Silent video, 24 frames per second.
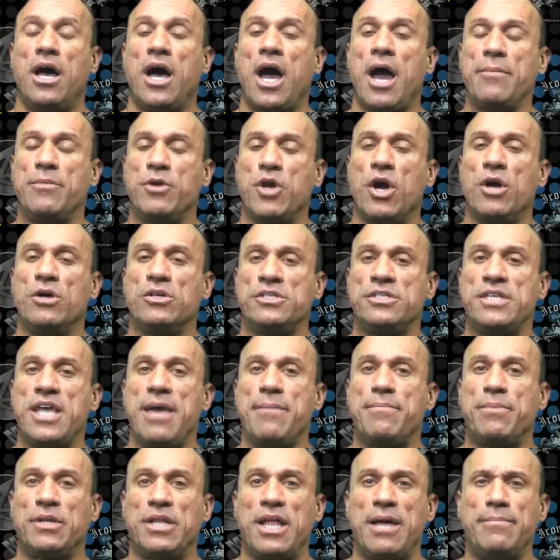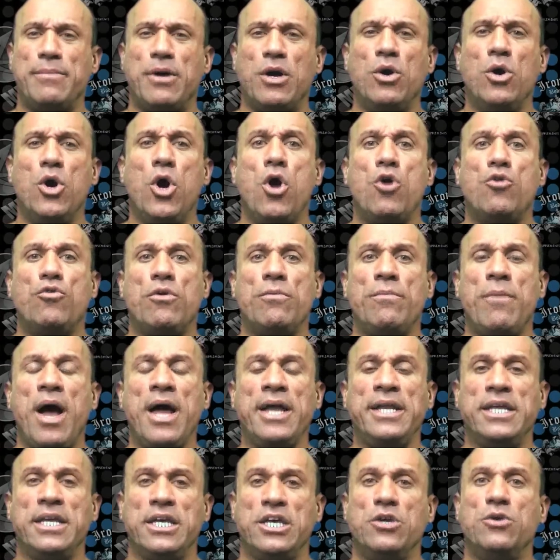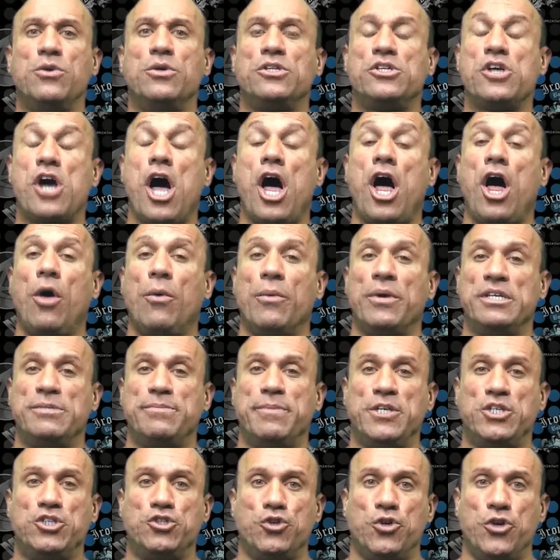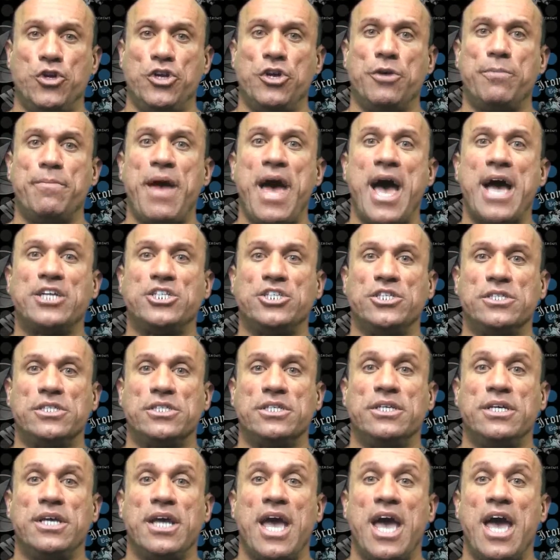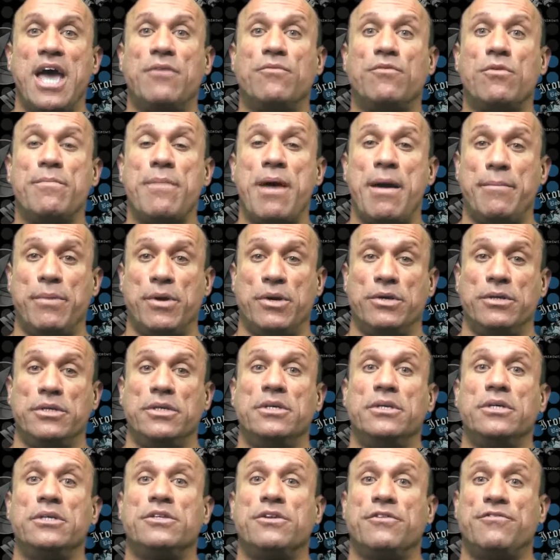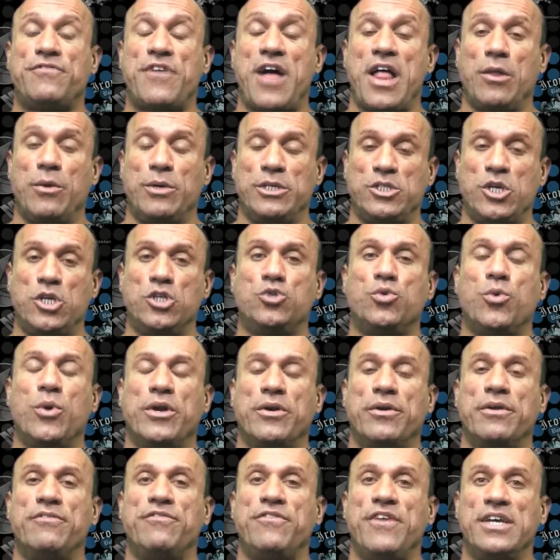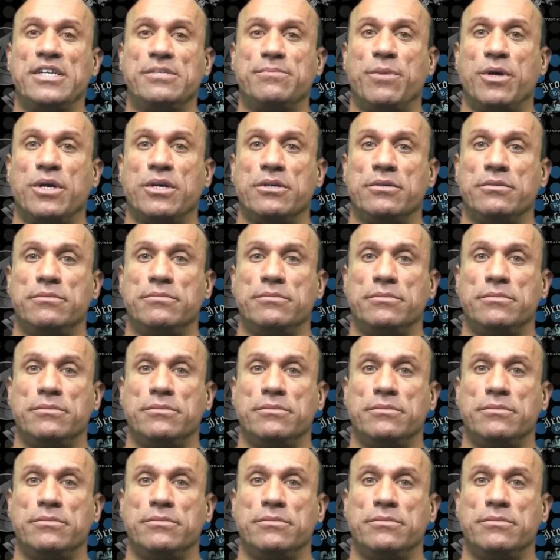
I'm your host, Dave Palumbo, reminding you to always be true to your passions. And remember to follow us on Twitter and Facebook.